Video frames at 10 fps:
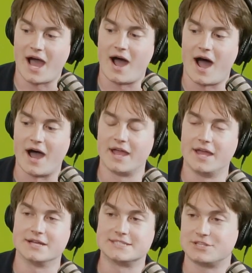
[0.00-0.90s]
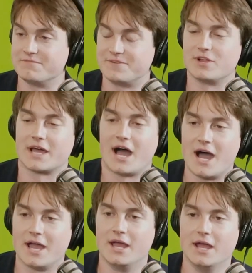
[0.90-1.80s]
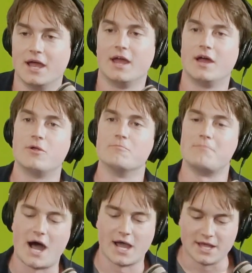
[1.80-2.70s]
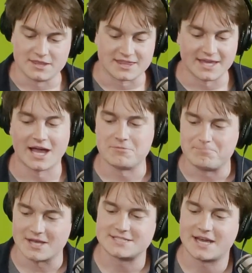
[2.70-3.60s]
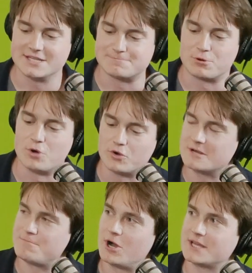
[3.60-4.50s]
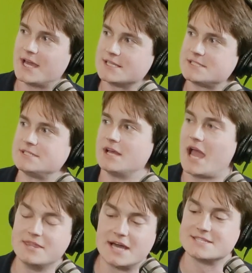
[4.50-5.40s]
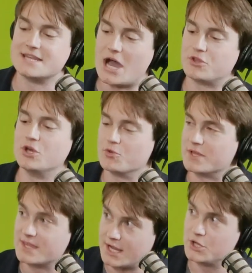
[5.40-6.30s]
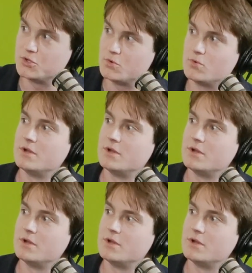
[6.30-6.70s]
I still feel like the thing I am best at is promoting a podcast. Yeah, and that's now the only thing I do.